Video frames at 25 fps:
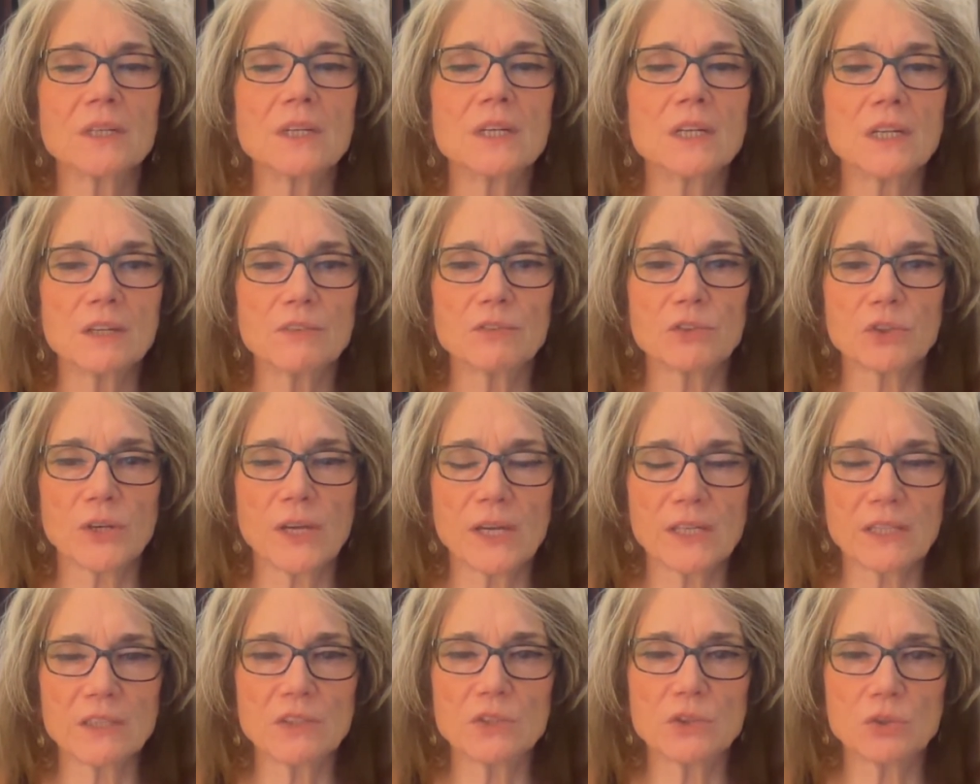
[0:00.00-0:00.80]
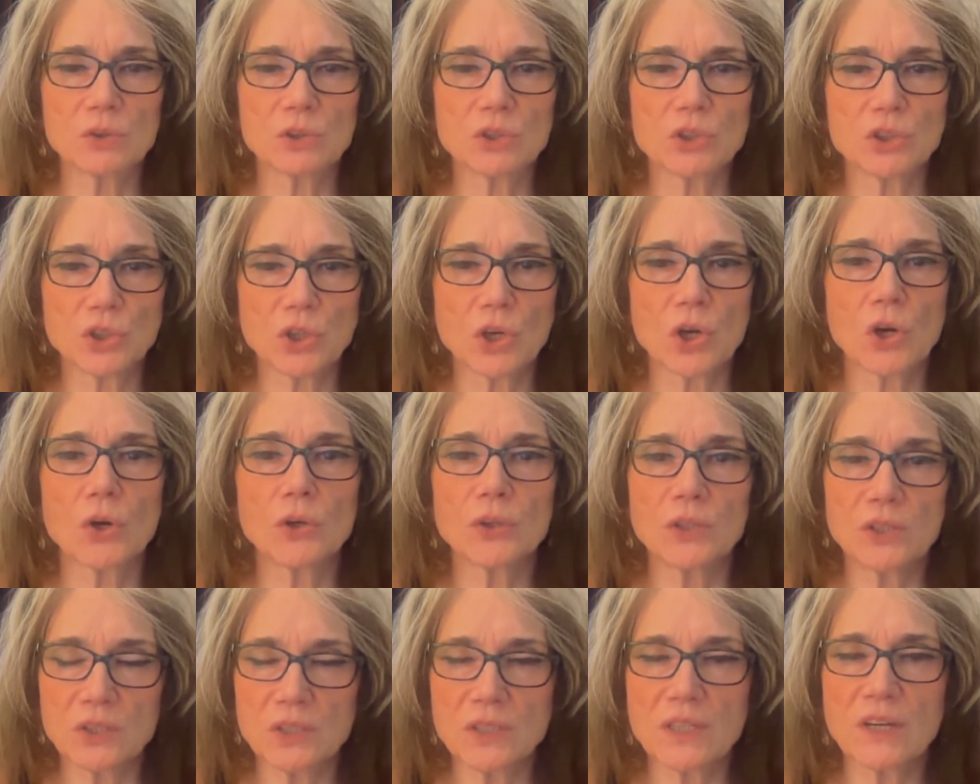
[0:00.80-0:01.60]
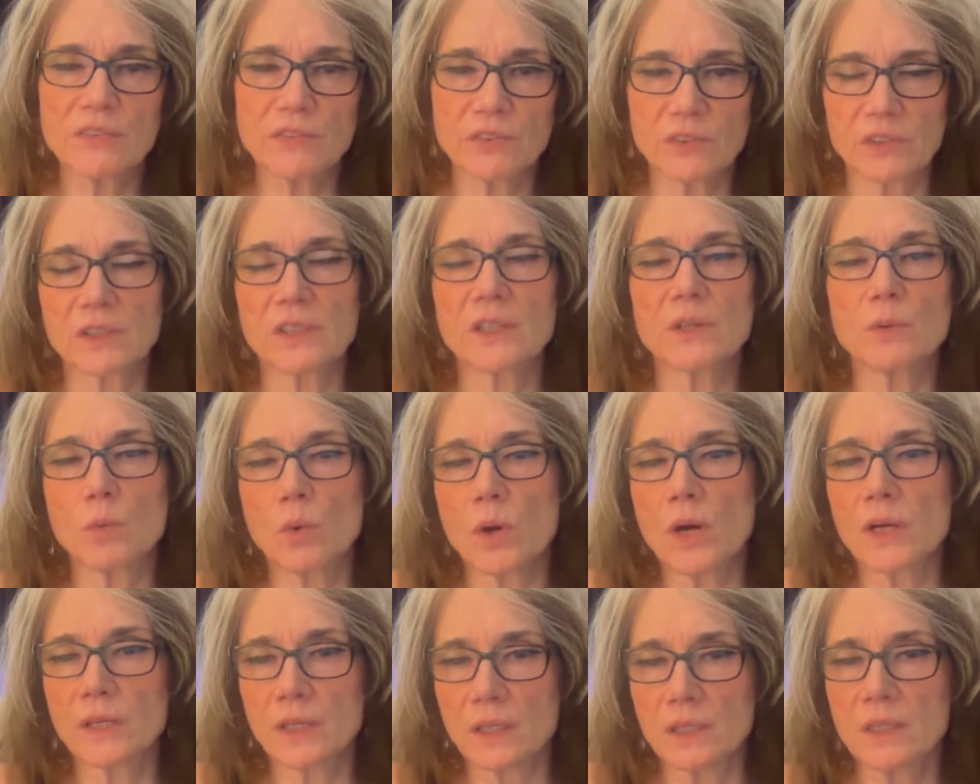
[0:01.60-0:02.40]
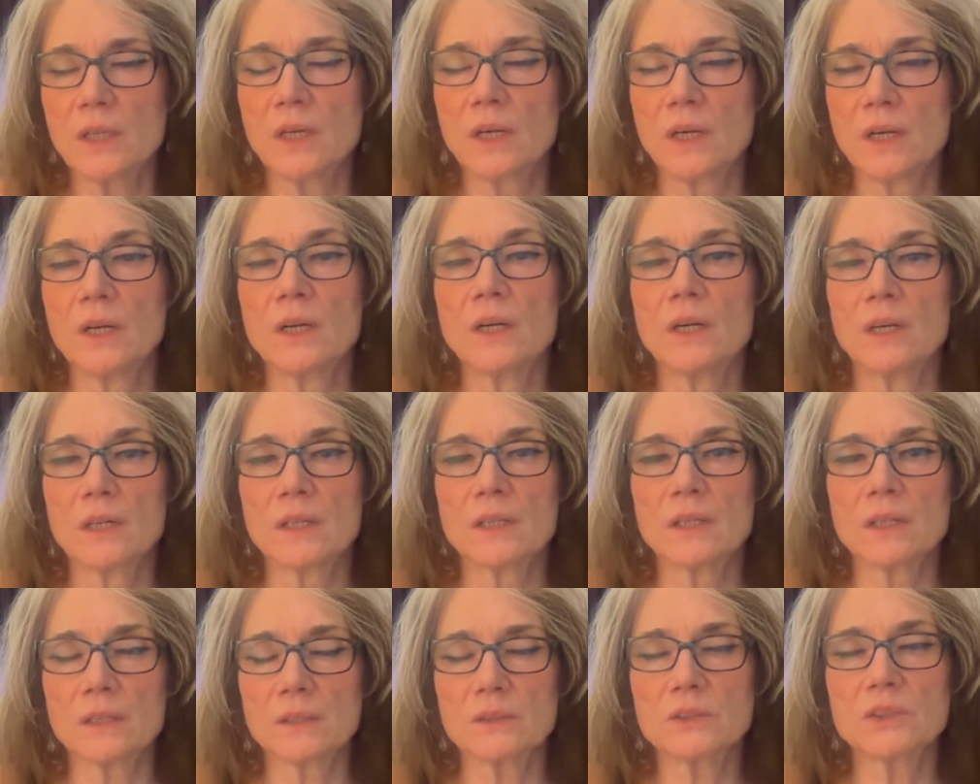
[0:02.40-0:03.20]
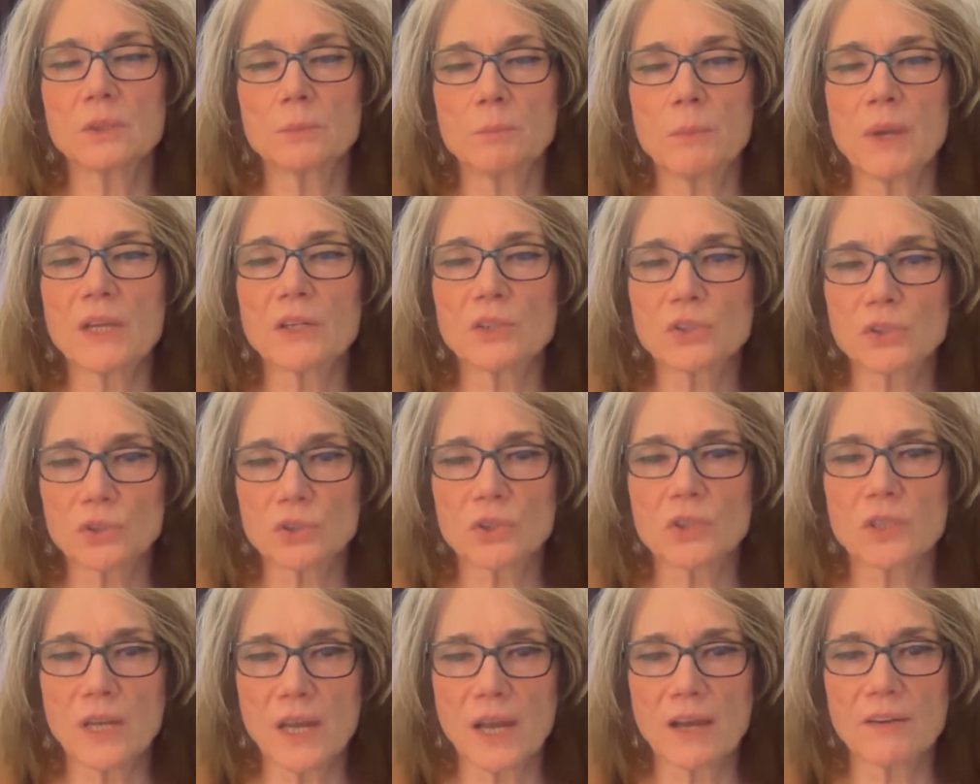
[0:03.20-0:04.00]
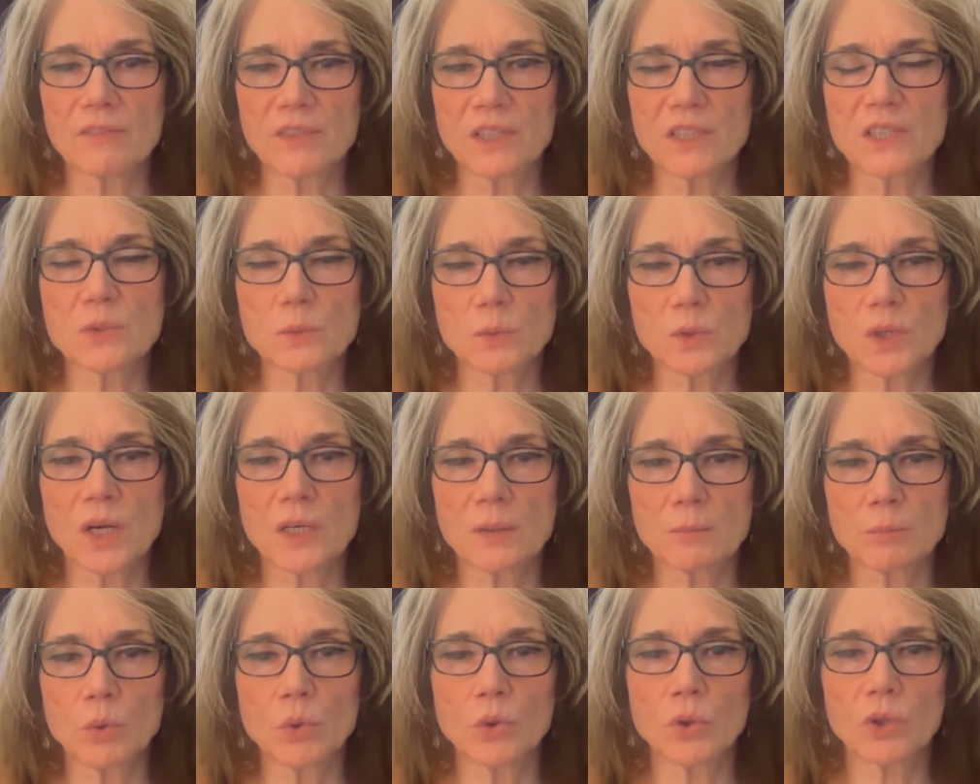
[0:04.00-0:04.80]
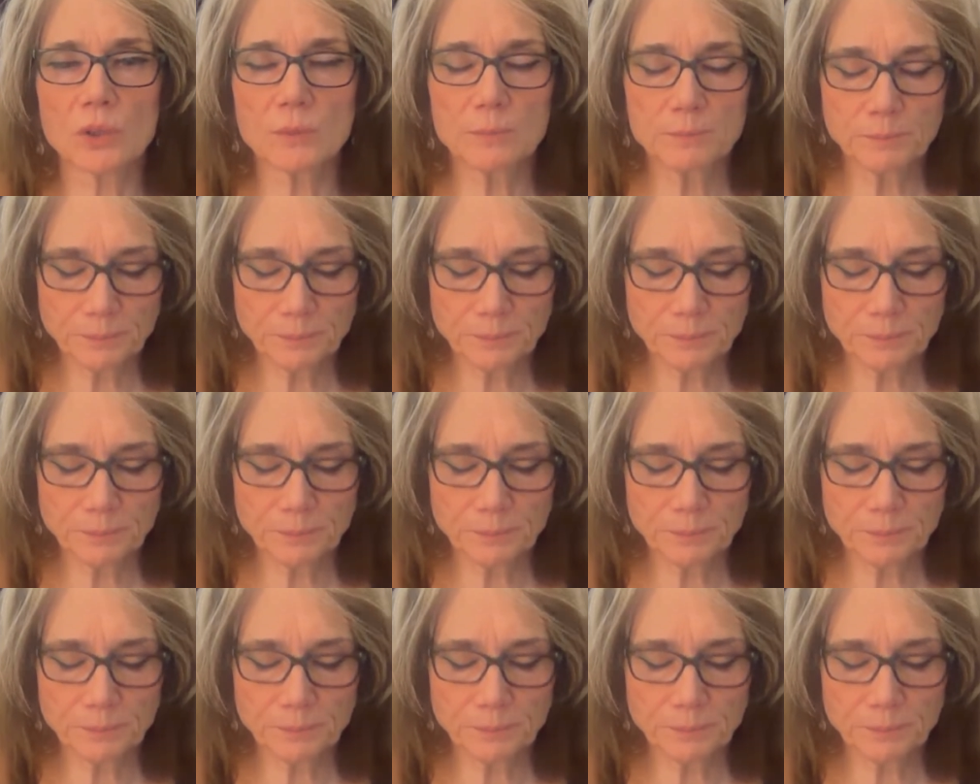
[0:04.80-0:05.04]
If you're headed to a show, you definitely want to make sure you have this one on board.